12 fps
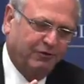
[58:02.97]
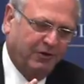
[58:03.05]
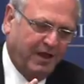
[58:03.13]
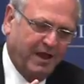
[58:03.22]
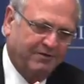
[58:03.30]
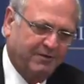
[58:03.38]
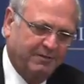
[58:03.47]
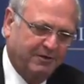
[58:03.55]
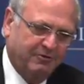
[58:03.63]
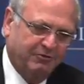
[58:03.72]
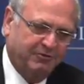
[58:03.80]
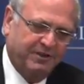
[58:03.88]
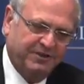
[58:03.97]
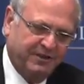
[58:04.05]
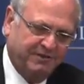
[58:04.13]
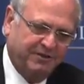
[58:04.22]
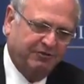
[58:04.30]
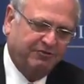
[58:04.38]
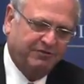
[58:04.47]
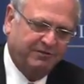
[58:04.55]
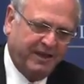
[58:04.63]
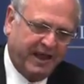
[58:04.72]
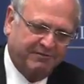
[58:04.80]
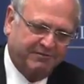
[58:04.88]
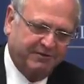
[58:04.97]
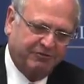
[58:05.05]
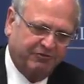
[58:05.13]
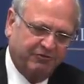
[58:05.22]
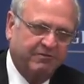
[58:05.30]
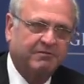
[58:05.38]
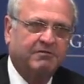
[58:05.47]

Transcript: fall over because of the definition of catfish,